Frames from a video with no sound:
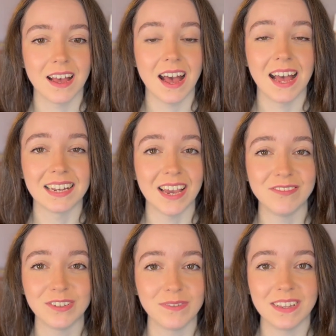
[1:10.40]
And I've
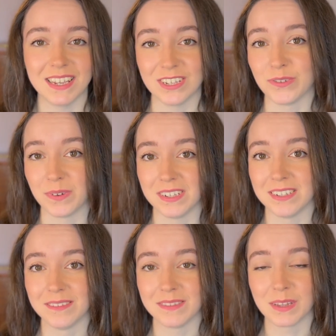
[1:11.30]
just really enjoyed
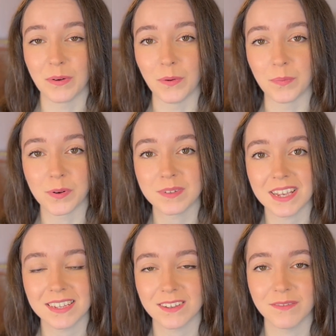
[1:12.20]
the whole
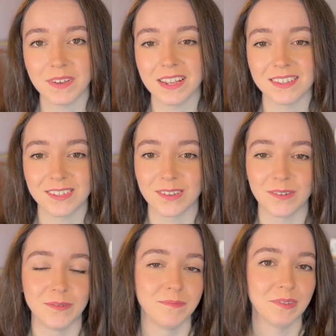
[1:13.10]
process of it. And
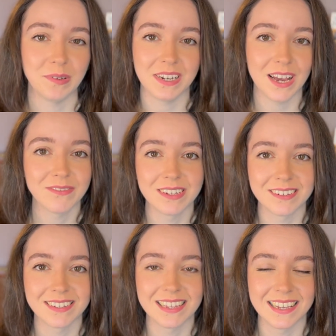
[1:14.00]
so, three and a half
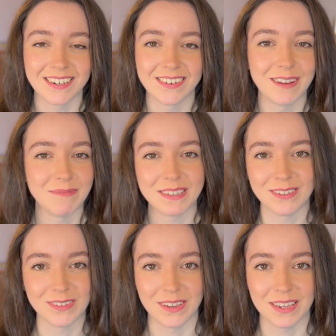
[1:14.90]
years later, I'm still
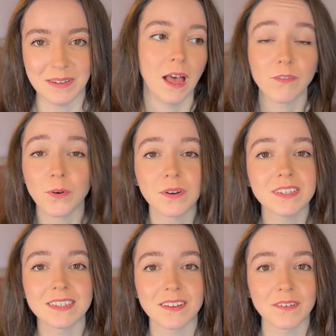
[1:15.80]
doing it. Of
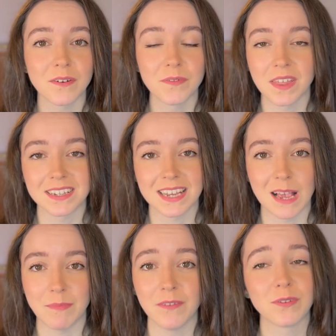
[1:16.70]
course, over that
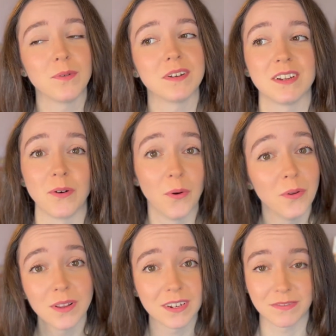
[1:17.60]
time I recorded a whole
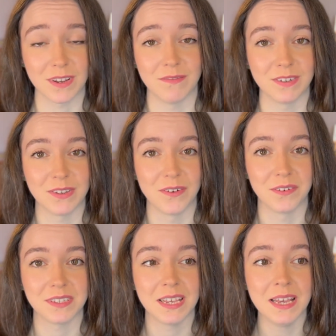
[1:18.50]
lot of cover
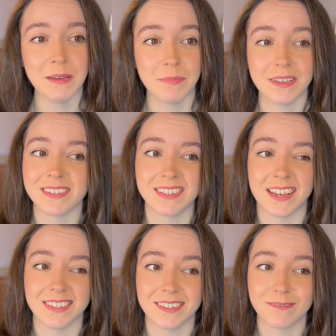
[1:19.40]
songs because
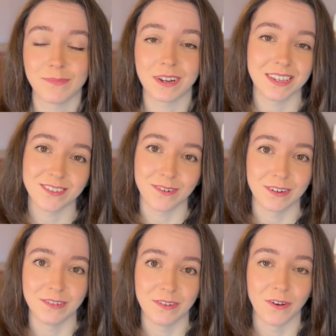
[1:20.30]
that's what I
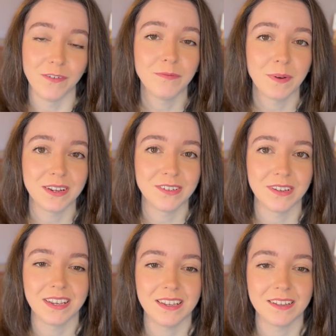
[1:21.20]
started off by
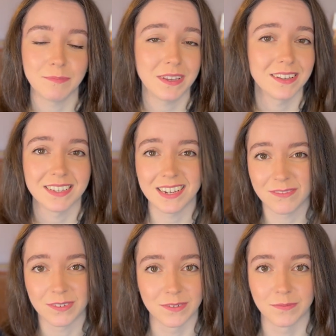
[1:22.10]
doing because I
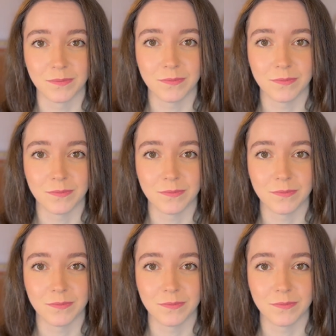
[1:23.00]
never